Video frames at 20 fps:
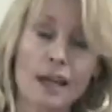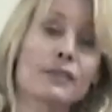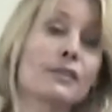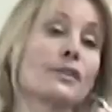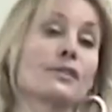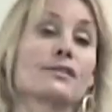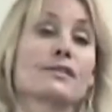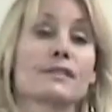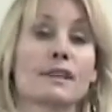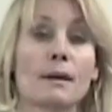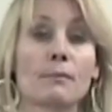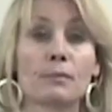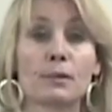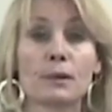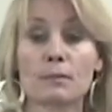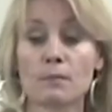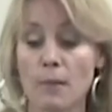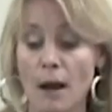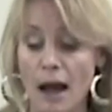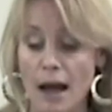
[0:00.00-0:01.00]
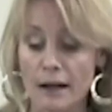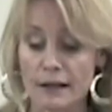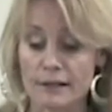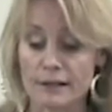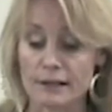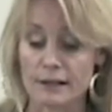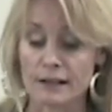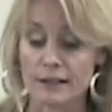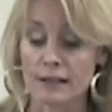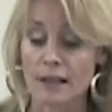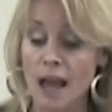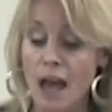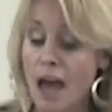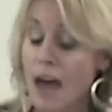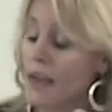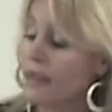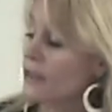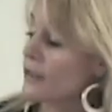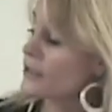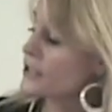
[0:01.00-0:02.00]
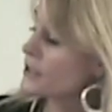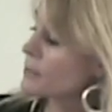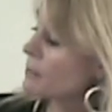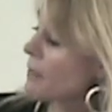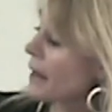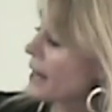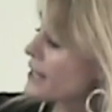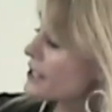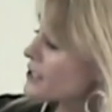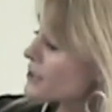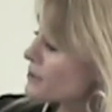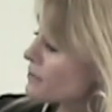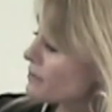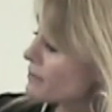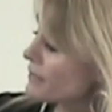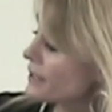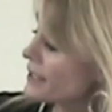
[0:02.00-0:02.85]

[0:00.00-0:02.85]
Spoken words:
They're separate boxes. The space